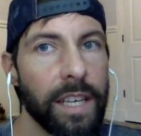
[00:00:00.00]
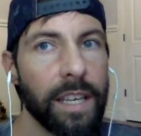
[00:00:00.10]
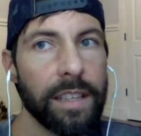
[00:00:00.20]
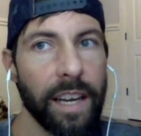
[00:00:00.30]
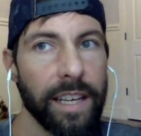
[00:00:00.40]

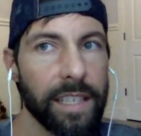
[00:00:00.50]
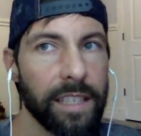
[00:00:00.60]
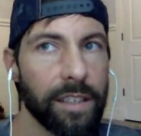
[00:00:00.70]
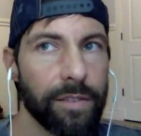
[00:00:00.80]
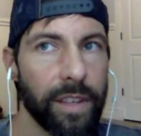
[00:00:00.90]
the
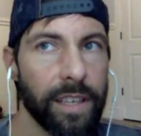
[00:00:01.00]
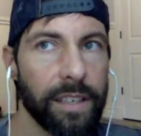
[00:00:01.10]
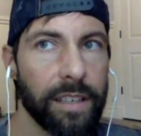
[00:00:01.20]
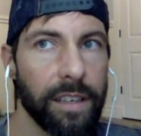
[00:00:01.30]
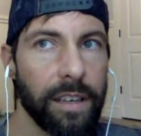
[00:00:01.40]
idea of
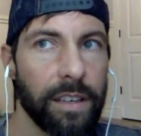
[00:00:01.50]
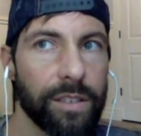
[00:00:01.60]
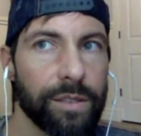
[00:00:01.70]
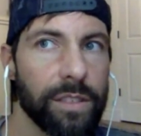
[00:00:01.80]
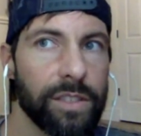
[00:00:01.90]
like, oh, I
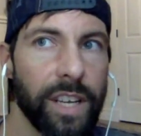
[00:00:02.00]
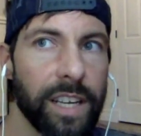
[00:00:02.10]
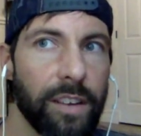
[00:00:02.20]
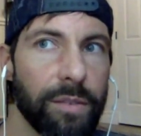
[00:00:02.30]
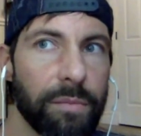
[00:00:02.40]
just want to jack
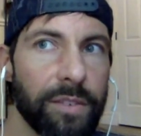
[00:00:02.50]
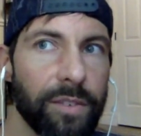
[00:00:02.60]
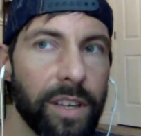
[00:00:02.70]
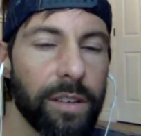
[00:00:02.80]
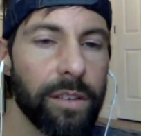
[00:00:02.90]
off with my
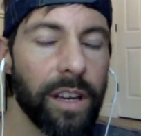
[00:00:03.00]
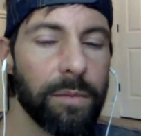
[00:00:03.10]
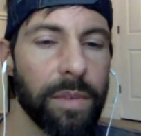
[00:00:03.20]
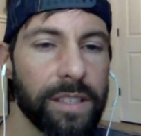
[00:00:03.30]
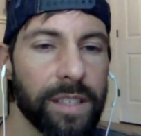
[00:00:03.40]
friend, not
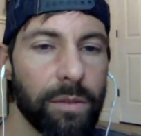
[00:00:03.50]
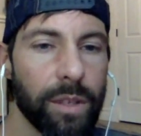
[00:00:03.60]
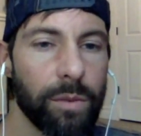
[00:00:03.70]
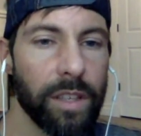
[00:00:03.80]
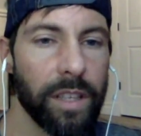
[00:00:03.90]
because I
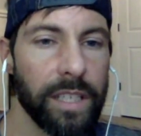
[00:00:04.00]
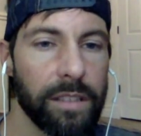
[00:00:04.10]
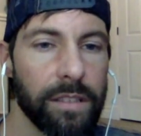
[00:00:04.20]
really want to like